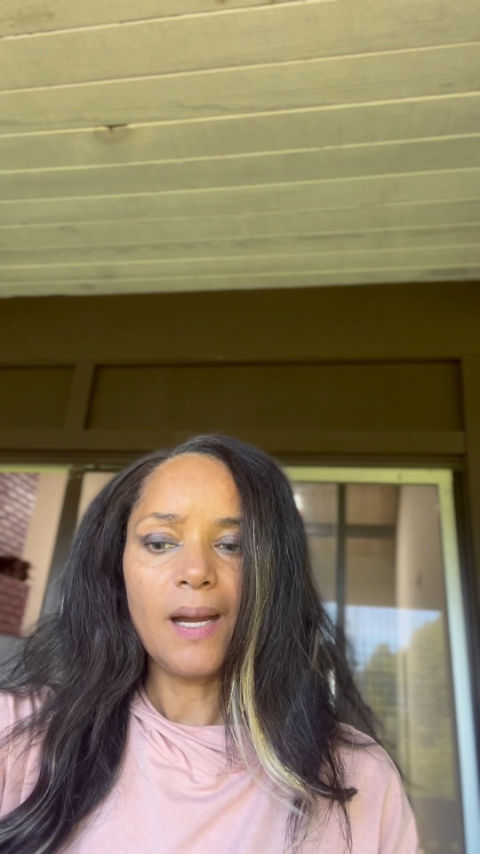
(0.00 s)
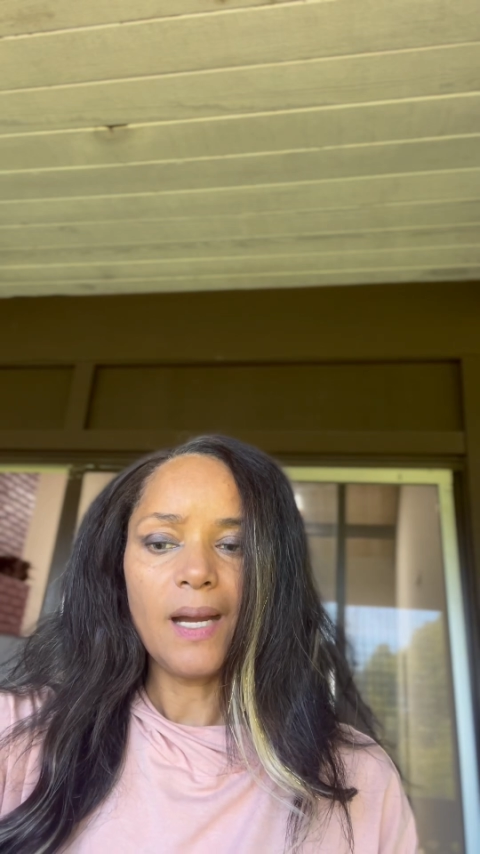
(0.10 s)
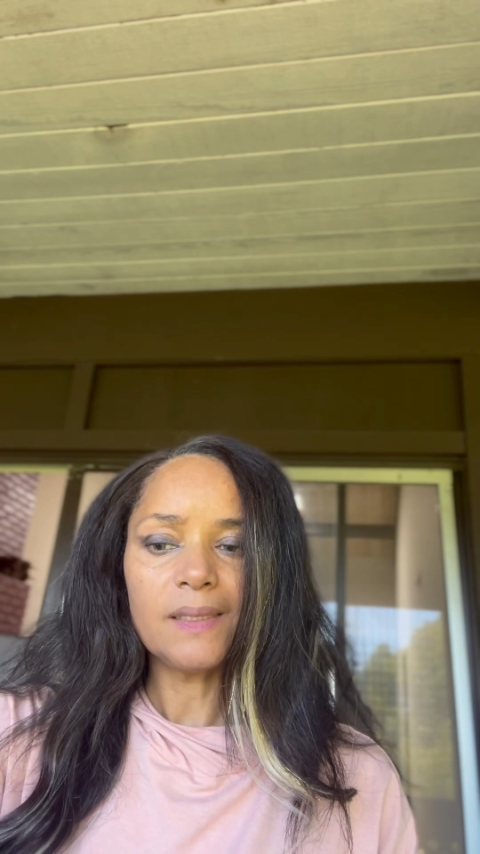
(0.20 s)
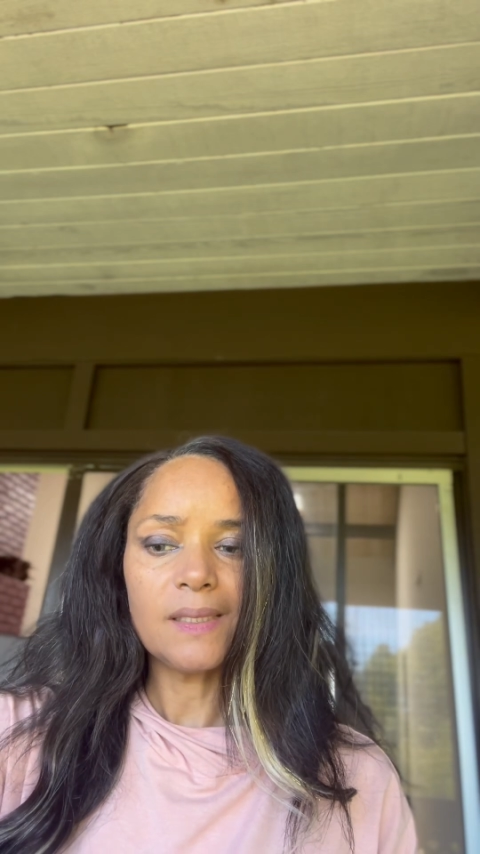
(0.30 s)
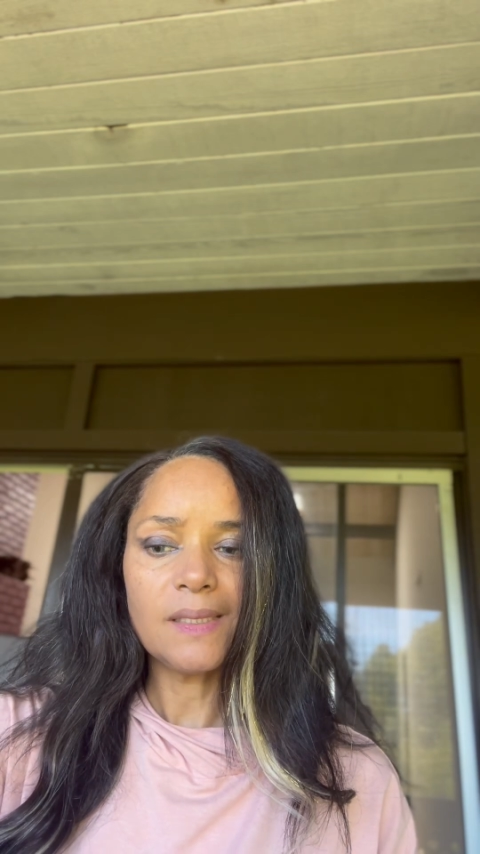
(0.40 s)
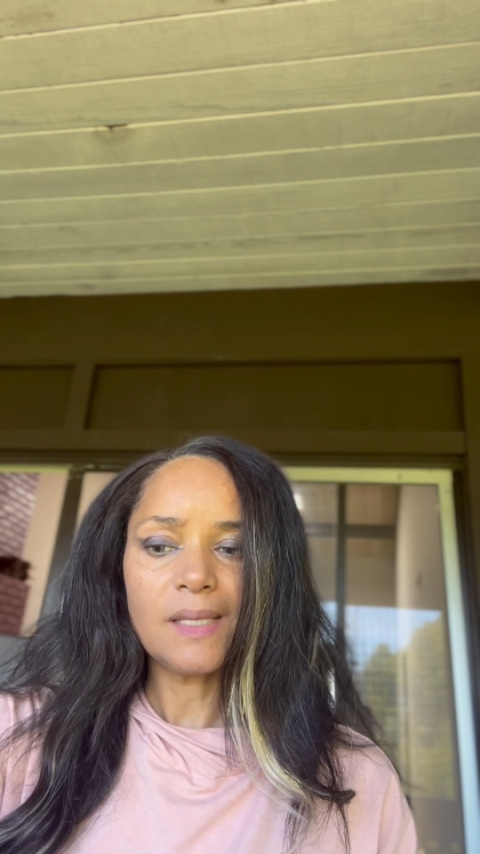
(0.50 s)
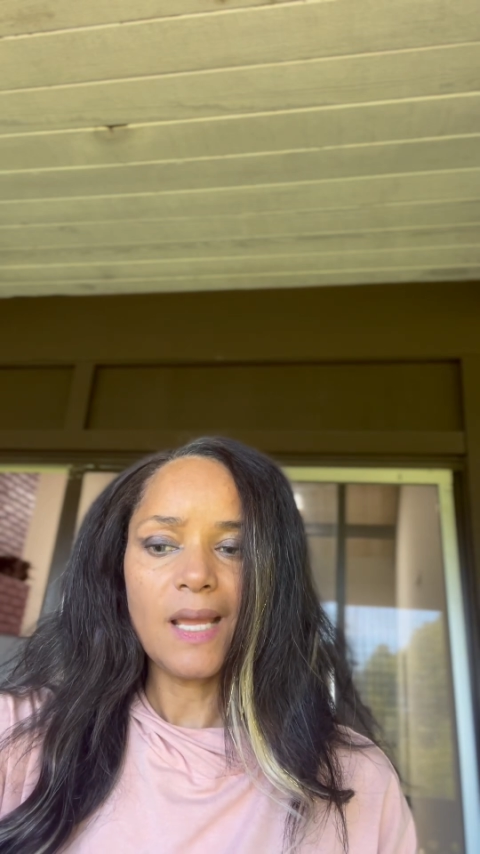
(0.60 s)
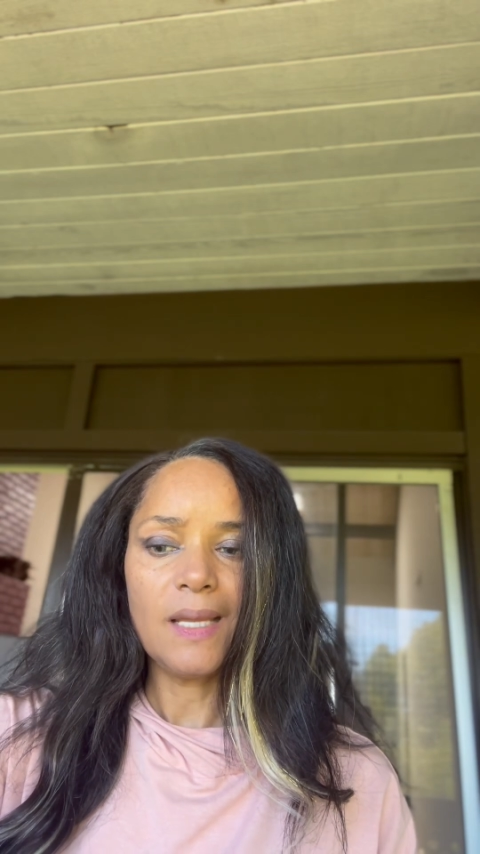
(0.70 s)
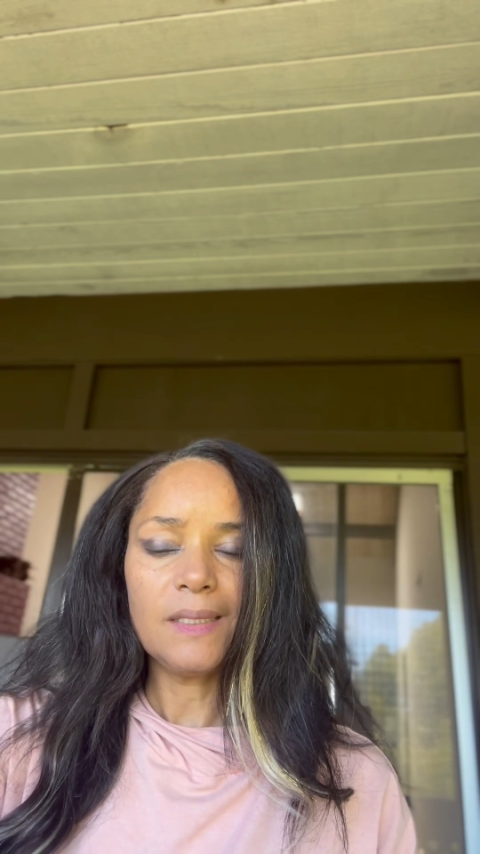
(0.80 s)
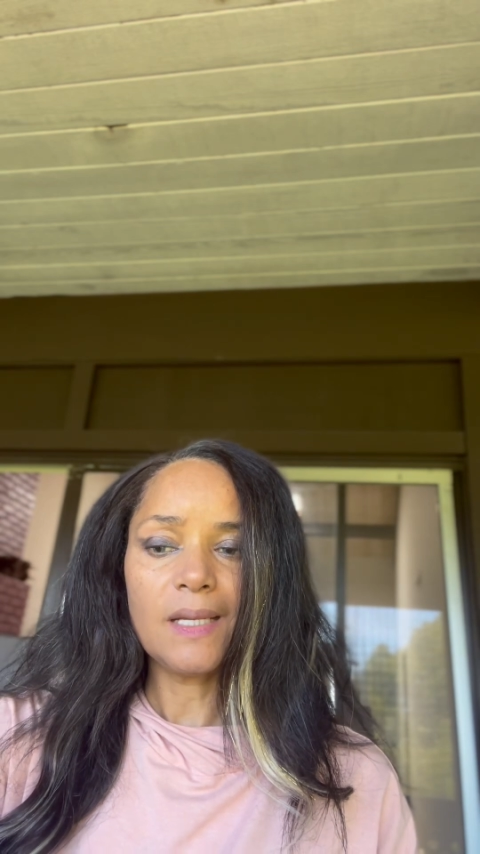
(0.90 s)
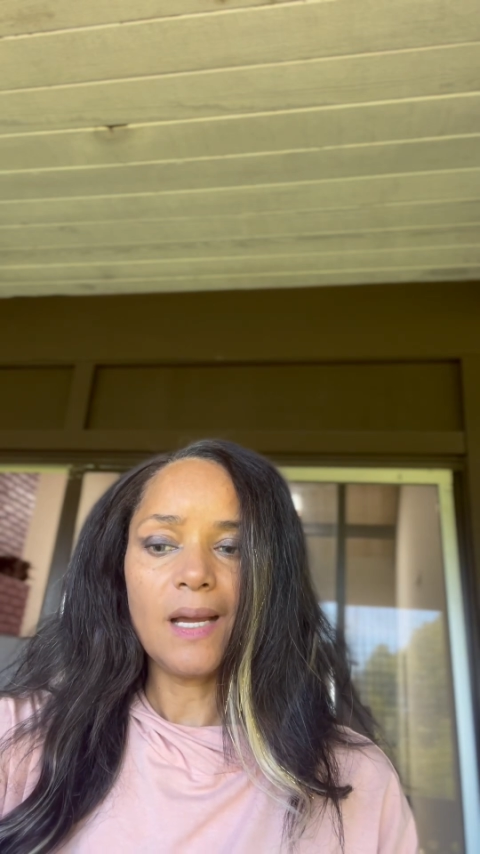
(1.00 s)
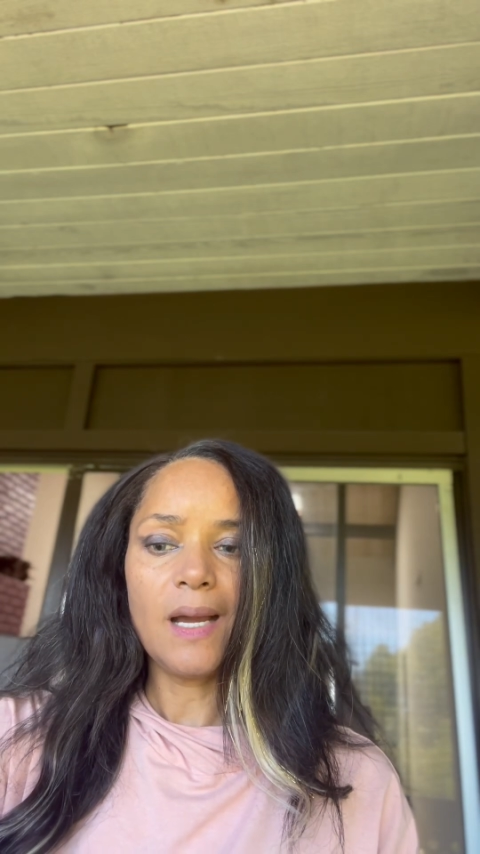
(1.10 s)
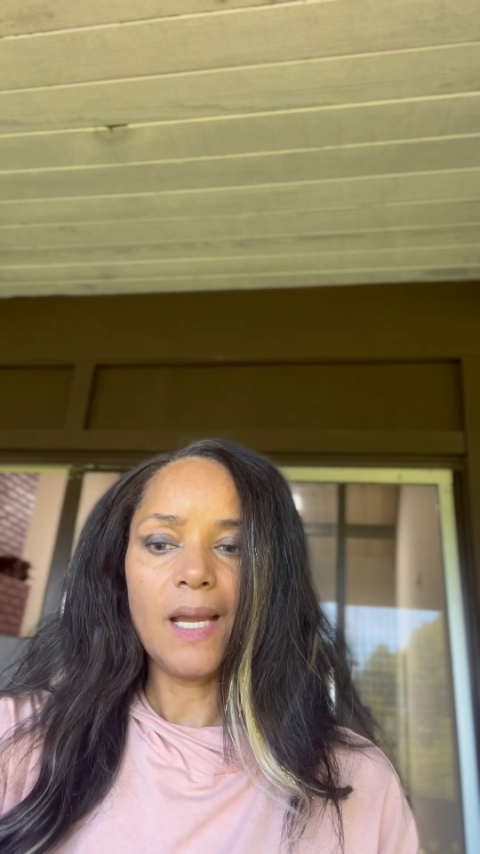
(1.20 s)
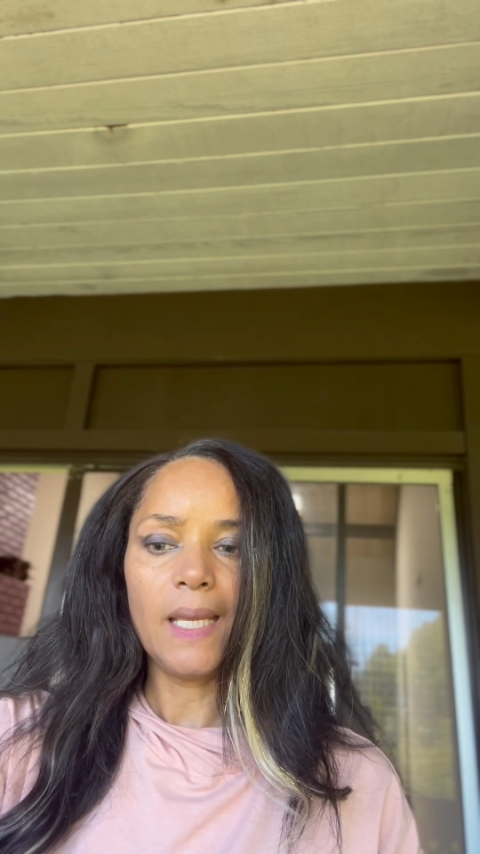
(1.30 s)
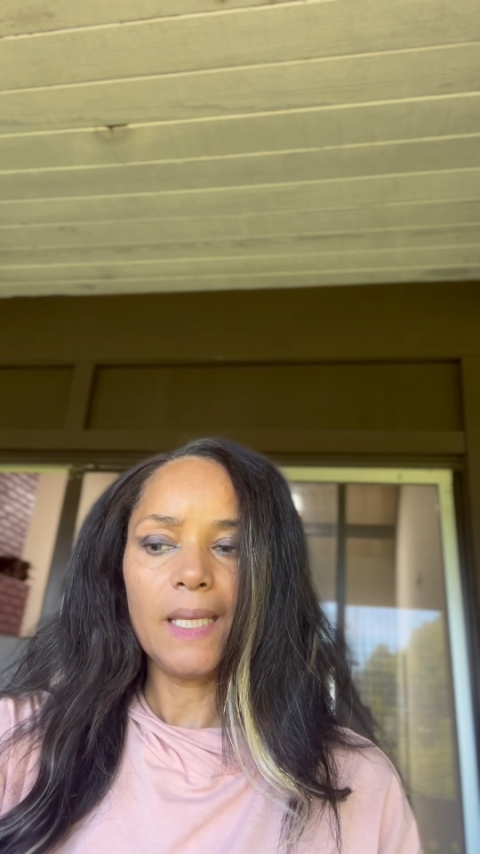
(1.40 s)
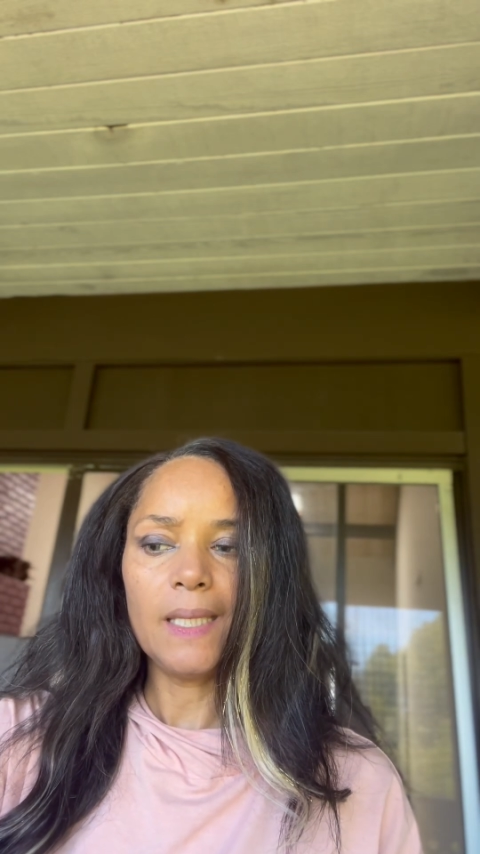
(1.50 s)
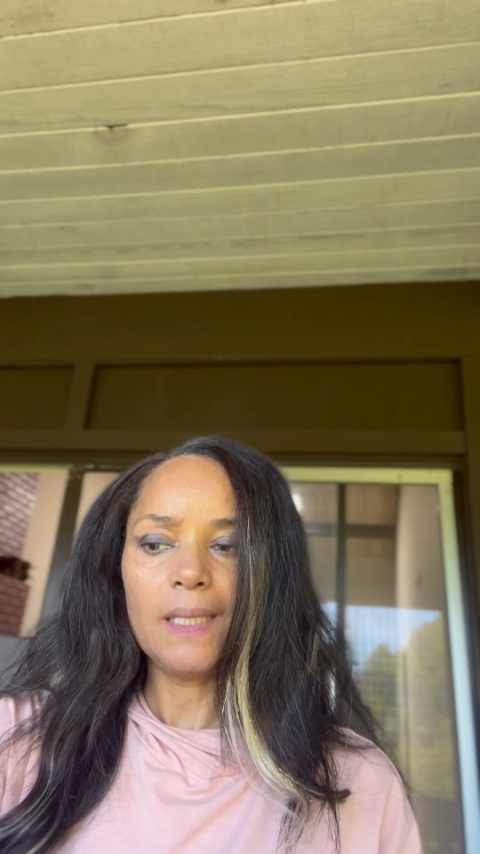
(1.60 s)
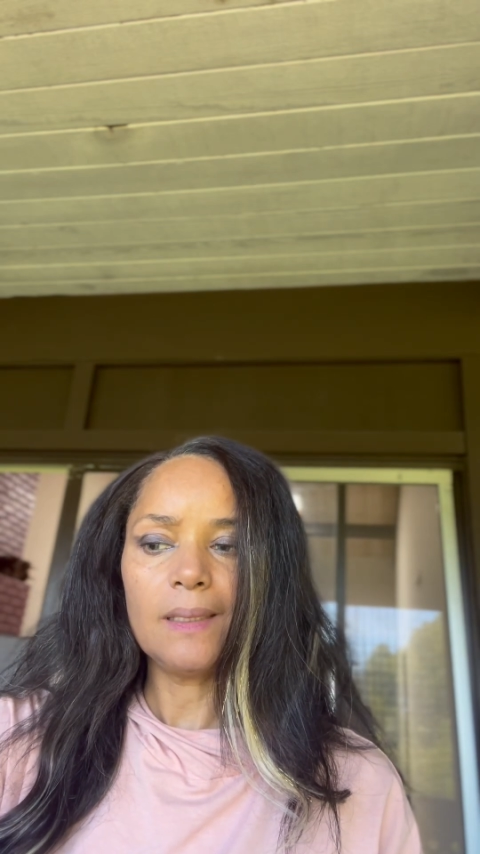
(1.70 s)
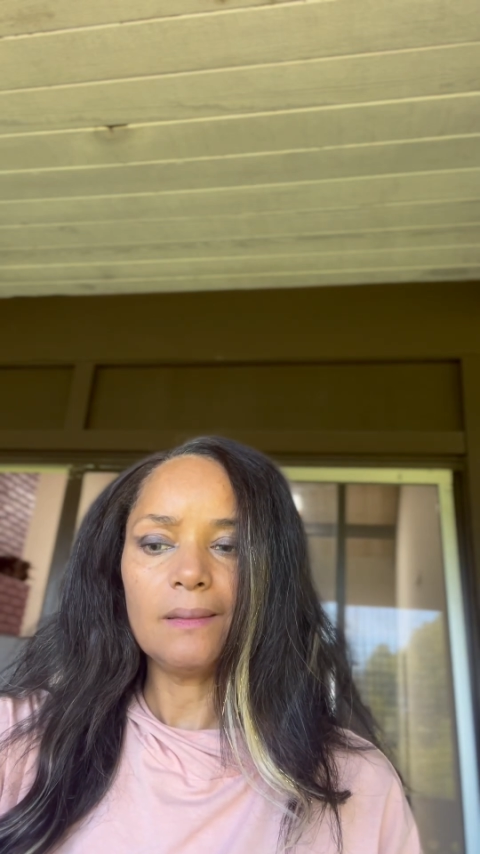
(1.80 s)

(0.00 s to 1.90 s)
As I said, I